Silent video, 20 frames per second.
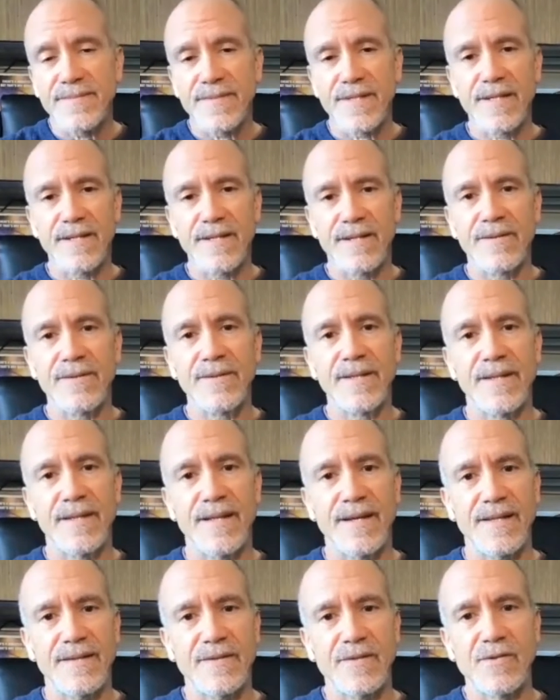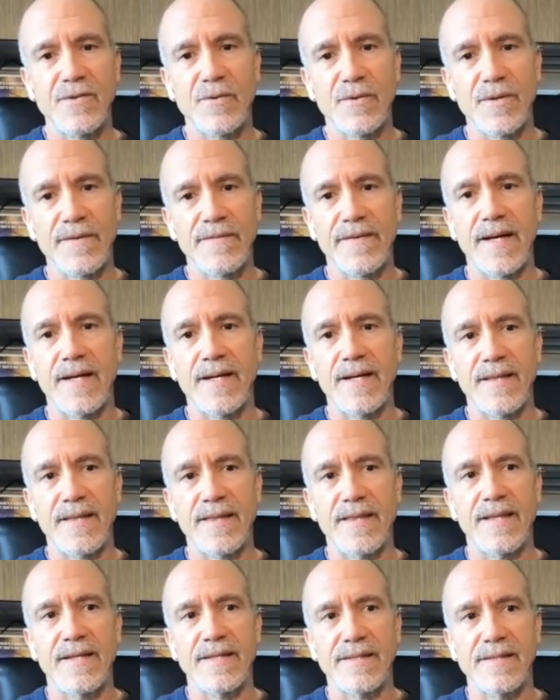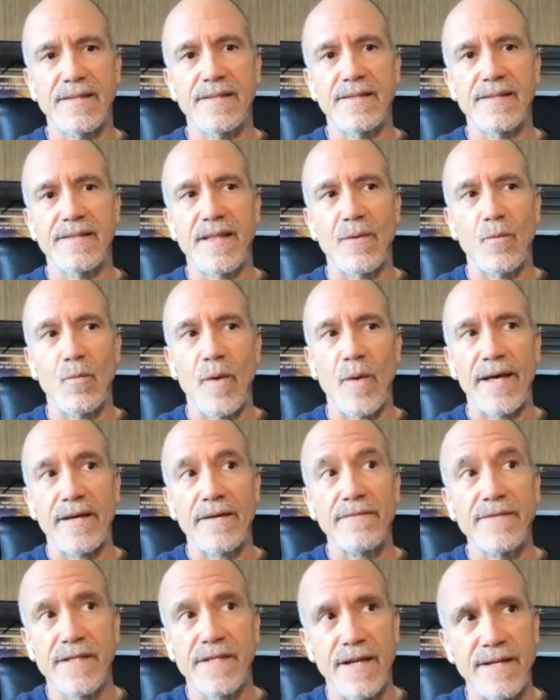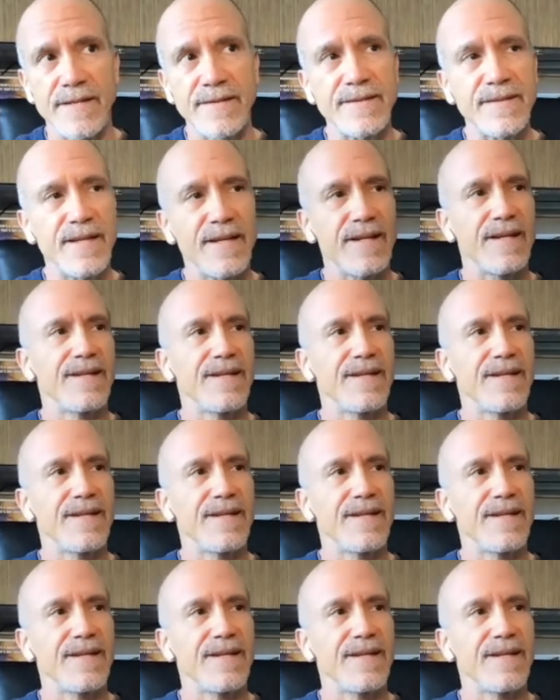and then sort of the way of Zen,